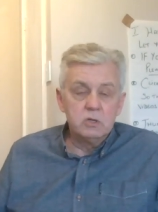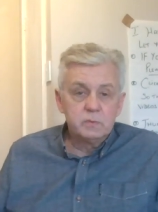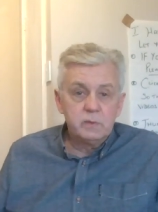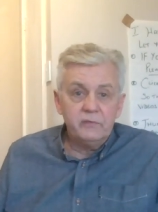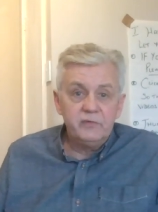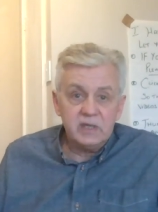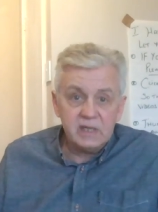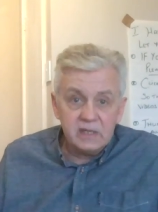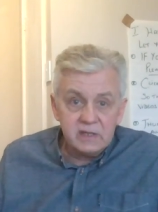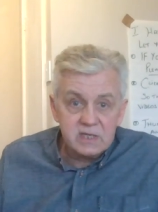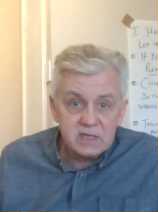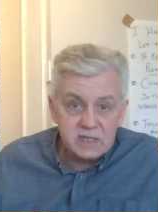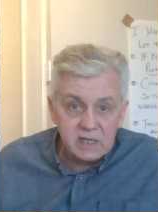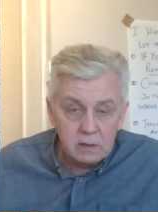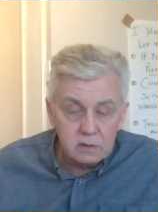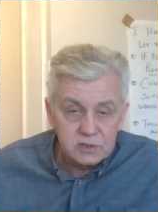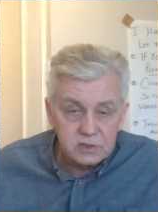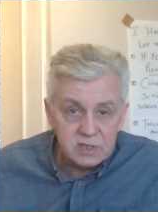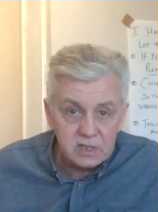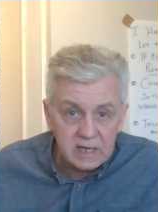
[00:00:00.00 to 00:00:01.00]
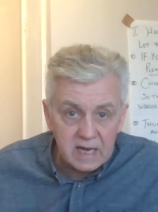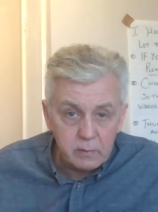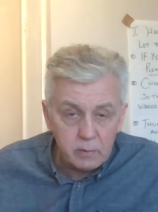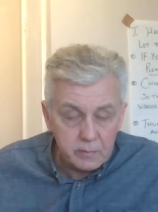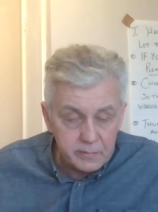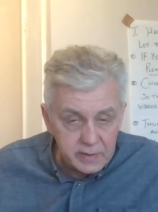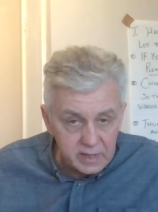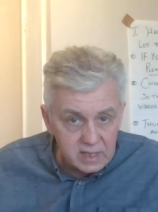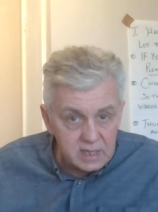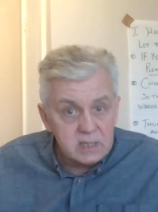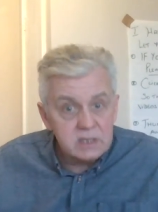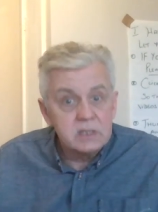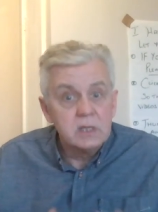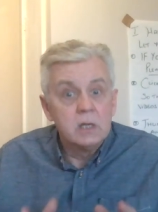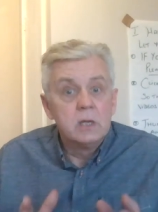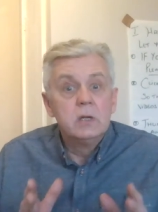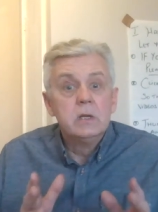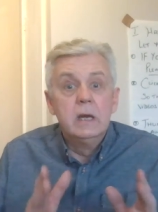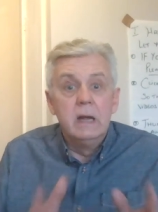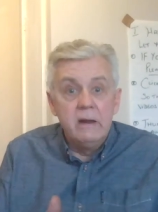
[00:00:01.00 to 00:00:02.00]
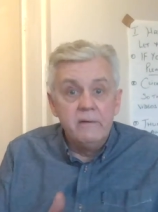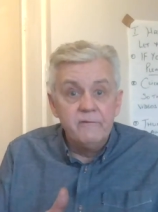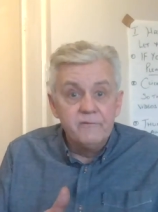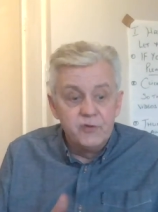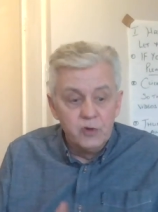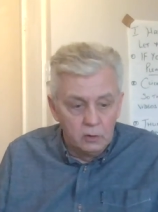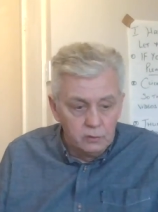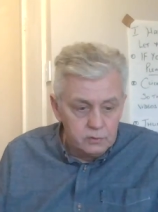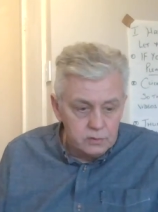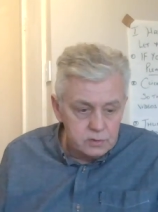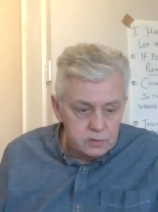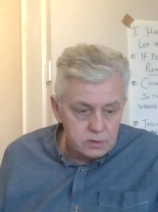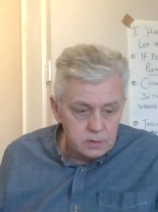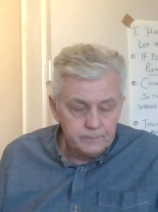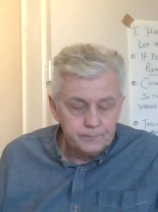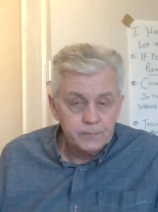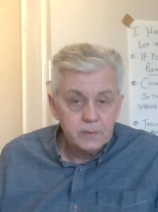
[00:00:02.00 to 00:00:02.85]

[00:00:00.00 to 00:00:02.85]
But if you did the singles today with Mickey's, you're in front.